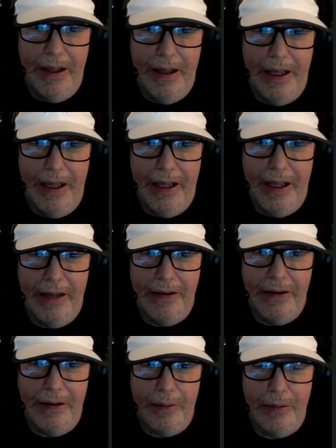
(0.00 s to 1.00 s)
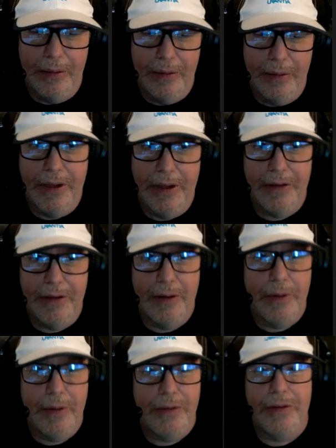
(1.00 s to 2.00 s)
and we'll tell some
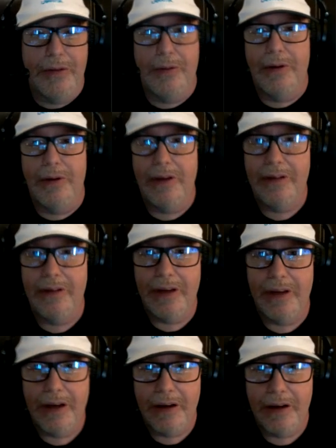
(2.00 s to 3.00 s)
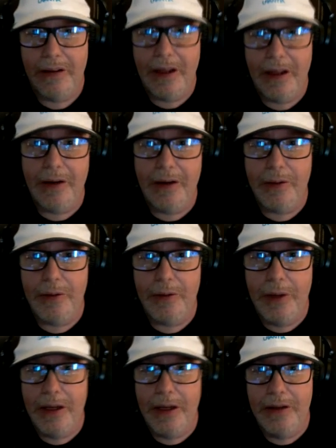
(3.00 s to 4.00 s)
of those stories later as
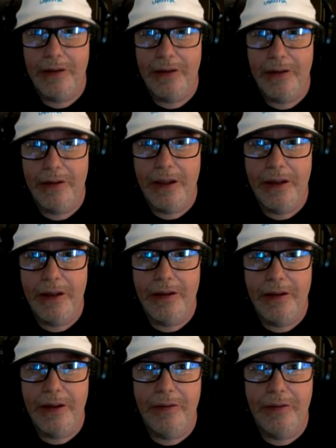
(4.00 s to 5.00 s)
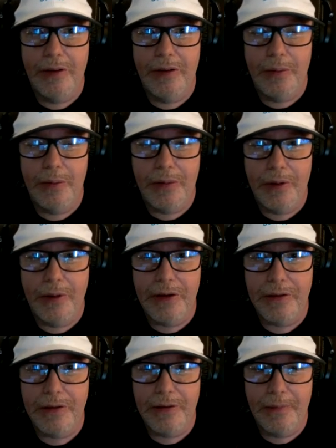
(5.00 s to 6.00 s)
we get into the invisible
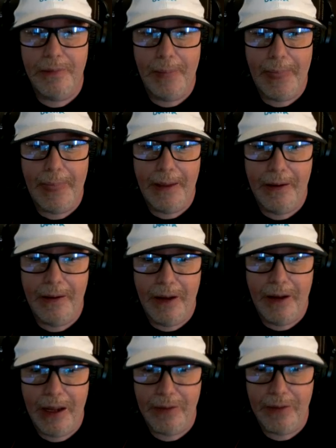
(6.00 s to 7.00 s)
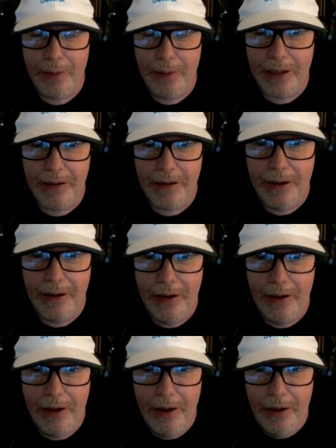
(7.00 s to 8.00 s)
creature aspect.
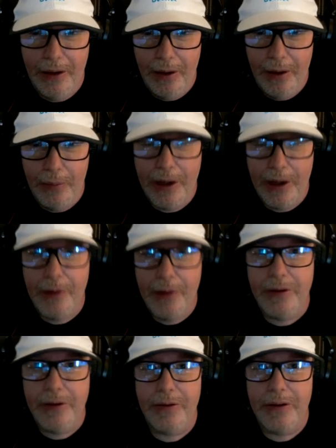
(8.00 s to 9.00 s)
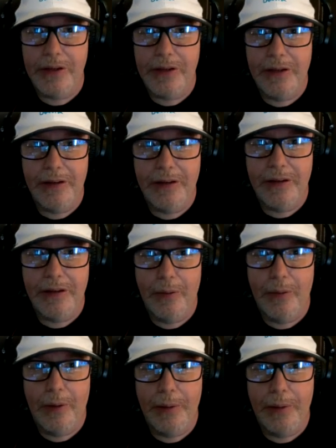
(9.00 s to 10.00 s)
But I always thought, geez,
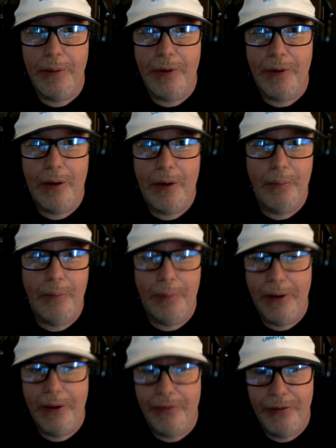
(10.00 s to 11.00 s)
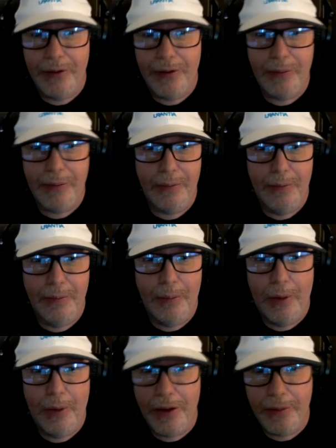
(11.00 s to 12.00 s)
what people call Bigfoot,
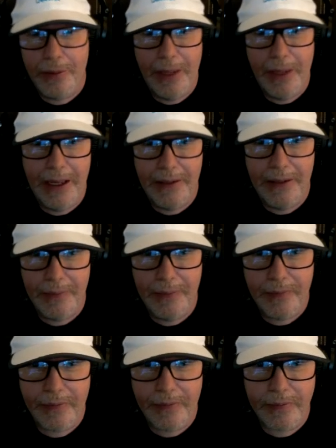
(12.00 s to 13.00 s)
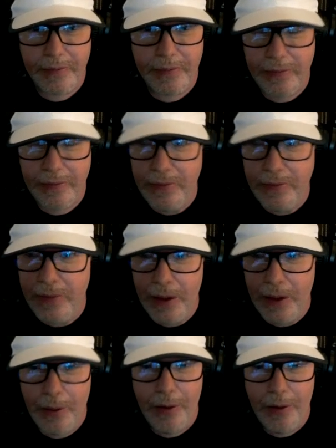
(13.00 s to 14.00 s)
Mothman,
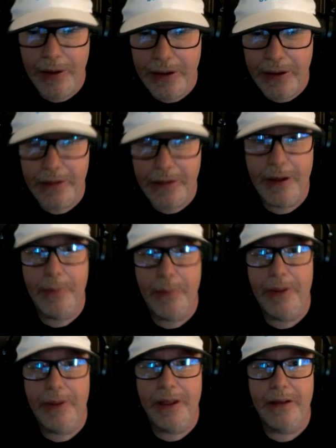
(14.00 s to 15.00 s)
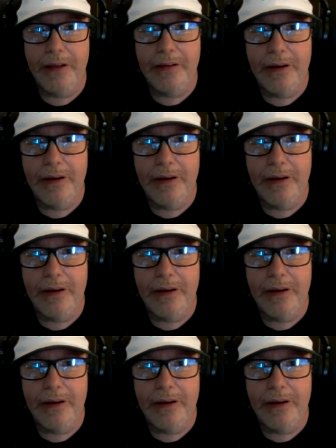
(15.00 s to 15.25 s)
all of these type of things